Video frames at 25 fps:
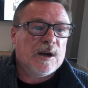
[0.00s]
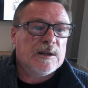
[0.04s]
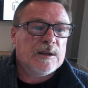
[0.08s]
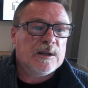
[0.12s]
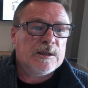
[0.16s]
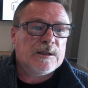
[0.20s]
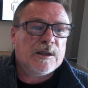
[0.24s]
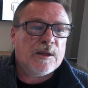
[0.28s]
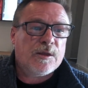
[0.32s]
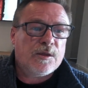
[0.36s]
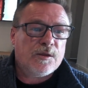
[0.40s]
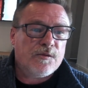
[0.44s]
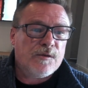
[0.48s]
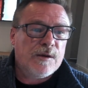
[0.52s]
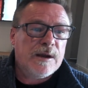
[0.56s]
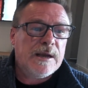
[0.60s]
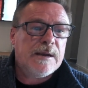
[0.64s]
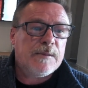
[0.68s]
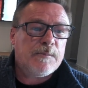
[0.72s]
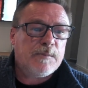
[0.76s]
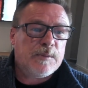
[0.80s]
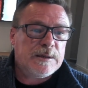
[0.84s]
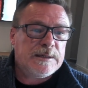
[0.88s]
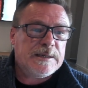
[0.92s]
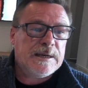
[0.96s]
Like, the three
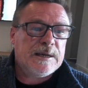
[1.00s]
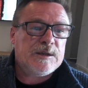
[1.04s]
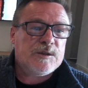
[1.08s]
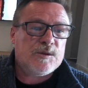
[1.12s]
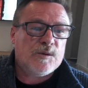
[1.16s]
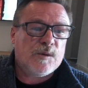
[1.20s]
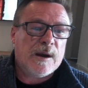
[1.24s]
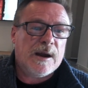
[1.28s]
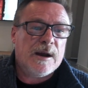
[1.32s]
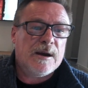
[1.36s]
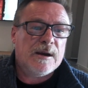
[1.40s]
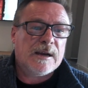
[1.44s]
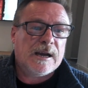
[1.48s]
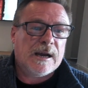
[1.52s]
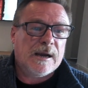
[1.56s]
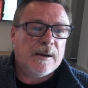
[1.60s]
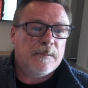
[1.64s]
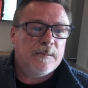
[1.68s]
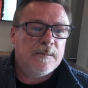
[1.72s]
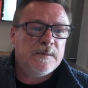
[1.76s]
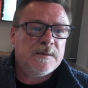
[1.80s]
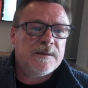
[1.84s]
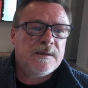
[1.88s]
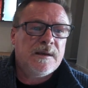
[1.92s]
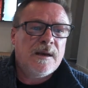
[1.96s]
potential
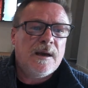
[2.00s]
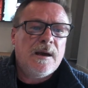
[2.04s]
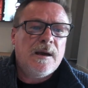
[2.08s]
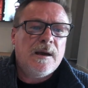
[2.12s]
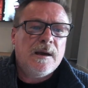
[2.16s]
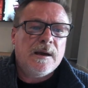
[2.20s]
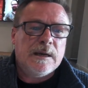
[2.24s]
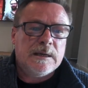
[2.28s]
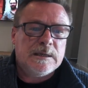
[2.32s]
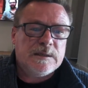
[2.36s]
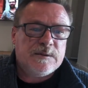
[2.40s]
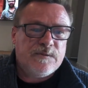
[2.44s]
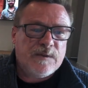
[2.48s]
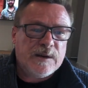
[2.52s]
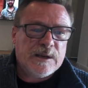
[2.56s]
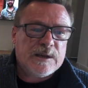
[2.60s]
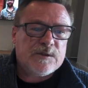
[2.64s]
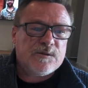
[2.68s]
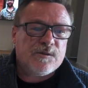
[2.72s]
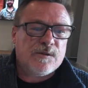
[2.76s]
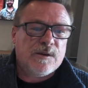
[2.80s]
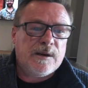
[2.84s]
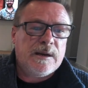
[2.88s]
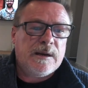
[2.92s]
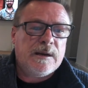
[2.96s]
outcomes is
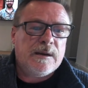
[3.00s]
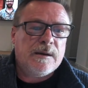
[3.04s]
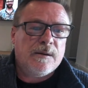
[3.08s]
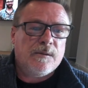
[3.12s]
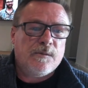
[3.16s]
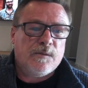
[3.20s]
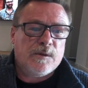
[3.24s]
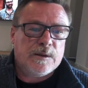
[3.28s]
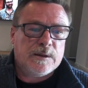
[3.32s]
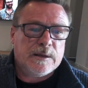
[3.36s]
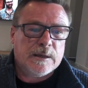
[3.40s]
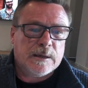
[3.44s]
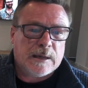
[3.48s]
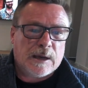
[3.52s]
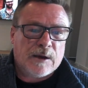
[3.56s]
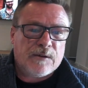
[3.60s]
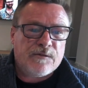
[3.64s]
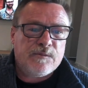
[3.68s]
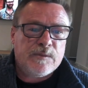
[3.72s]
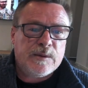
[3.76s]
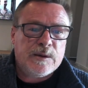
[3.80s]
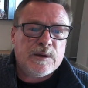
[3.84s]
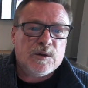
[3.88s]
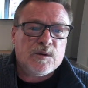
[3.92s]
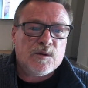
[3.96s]
victory with the
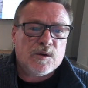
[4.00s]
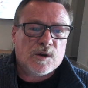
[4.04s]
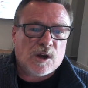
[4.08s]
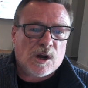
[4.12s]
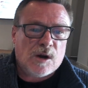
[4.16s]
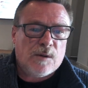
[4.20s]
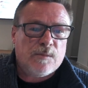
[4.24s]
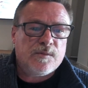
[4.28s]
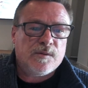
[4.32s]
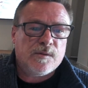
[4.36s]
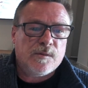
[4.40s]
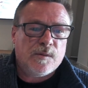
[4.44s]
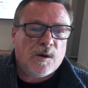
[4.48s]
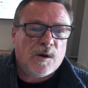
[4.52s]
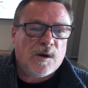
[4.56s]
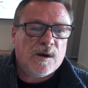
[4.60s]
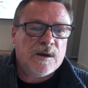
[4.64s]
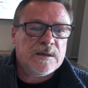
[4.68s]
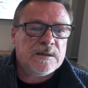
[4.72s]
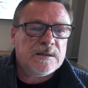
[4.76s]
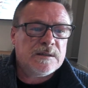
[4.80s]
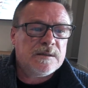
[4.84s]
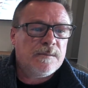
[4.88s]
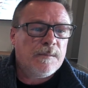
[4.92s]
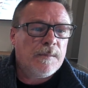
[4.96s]
government or a
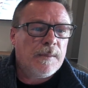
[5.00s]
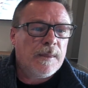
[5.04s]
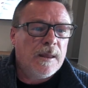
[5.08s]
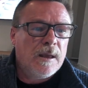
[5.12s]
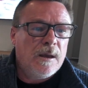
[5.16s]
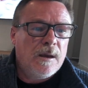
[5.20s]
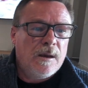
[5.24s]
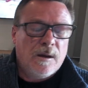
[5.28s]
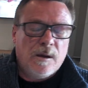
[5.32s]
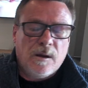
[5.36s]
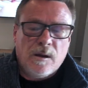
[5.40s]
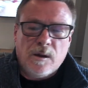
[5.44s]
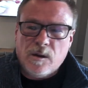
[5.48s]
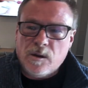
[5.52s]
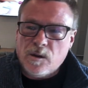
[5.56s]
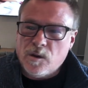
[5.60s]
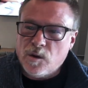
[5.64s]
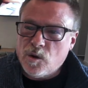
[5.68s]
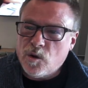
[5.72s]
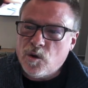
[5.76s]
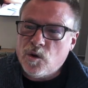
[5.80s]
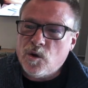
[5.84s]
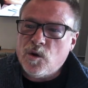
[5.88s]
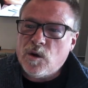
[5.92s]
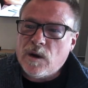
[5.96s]
compromise.
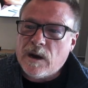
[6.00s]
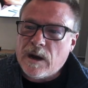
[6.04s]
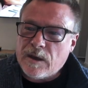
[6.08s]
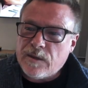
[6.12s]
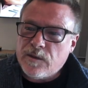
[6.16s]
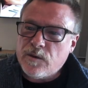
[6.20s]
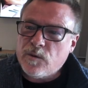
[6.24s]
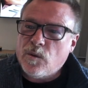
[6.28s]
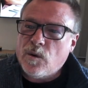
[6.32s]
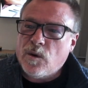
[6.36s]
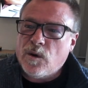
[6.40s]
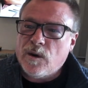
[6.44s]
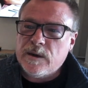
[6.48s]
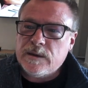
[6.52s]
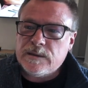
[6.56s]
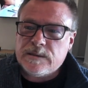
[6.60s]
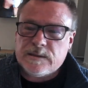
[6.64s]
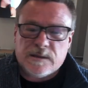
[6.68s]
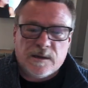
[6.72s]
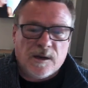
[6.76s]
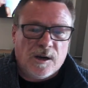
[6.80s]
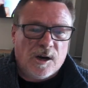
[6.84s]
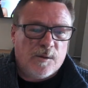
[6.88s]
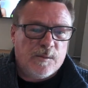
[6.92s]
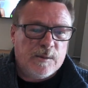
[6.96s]
Or otherwise,
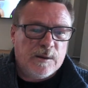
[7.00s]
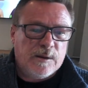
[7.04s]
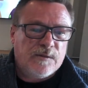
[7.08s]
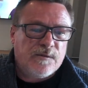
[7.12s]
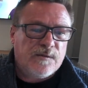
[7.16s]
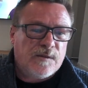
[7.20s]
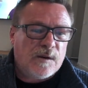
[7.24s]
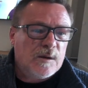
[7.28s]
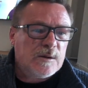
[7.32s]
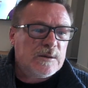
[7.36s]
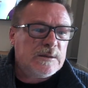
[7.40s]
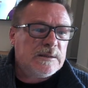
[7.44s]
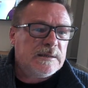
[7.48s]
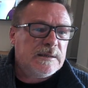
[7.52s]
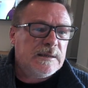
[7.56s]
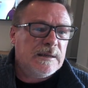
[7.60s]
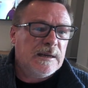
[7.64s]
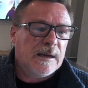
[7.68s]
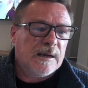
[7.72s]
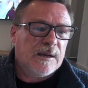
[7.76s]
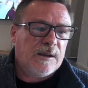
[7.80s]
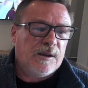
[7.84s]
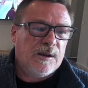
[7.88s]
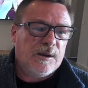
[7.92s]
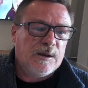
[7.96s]
I'll be falsely
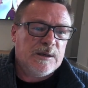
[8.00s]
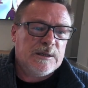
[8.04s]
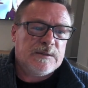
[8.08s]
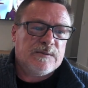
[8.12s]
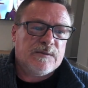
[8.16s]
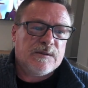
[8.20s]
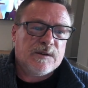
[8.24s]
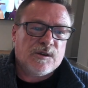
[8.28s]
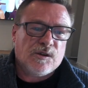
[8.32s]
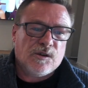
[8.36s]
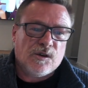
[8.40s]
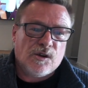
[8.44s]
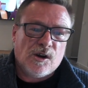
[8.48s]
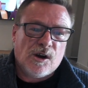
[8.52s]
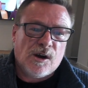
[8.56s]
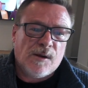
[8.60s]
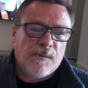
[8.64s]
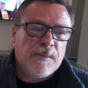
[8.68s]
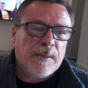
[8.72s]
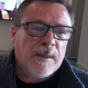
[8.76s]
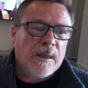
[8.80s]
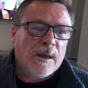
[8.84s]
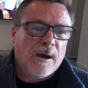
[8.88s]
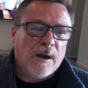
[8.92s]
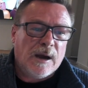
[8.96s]
accused of a
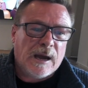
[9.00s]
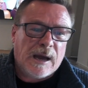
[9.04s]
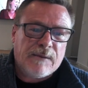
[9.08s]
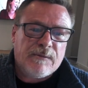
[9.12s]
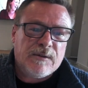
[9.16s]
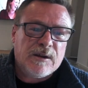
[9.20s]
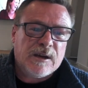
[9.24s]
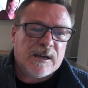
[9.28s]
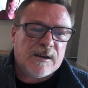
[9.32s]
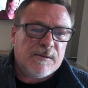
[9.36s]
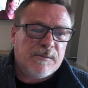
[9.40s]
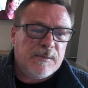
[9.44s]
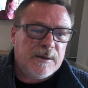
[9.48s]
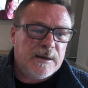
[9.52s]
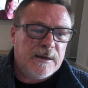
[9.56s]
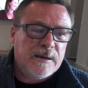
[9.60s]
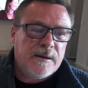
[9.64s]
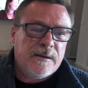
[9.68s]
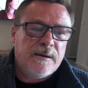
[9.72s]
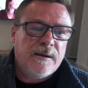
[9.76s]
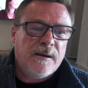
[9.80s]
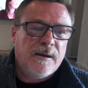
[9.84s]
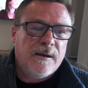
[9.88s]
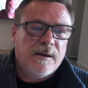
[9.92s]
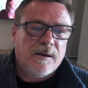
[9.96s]
crime I haven't
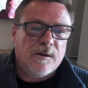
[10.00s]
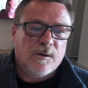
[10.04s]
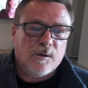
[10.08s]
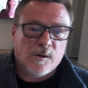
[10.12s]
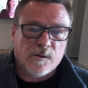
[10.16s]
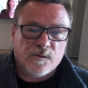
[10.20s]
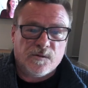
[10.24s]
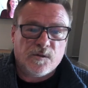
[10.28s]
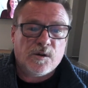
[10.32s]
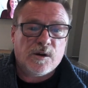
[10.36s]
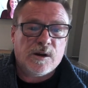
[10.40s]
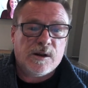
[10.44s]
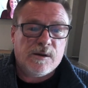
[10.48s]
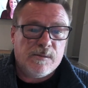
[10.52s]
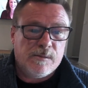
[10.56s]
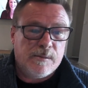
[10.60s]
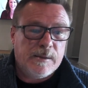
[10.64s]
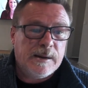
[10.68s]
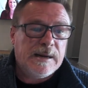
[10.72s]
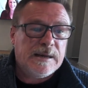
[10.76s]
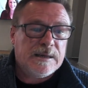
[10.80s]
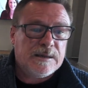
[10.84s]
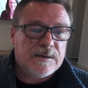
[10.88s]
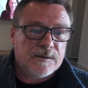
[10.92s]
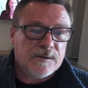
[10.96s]
committed or I've already
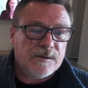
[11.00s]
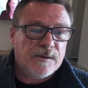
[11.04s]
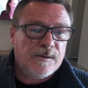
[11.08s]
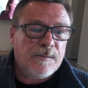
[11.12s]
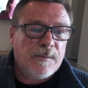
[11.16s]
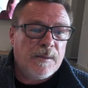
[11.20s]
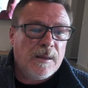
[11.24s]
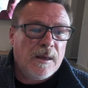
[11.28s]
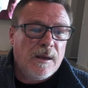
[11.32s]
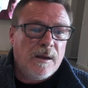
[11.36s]
admitted to.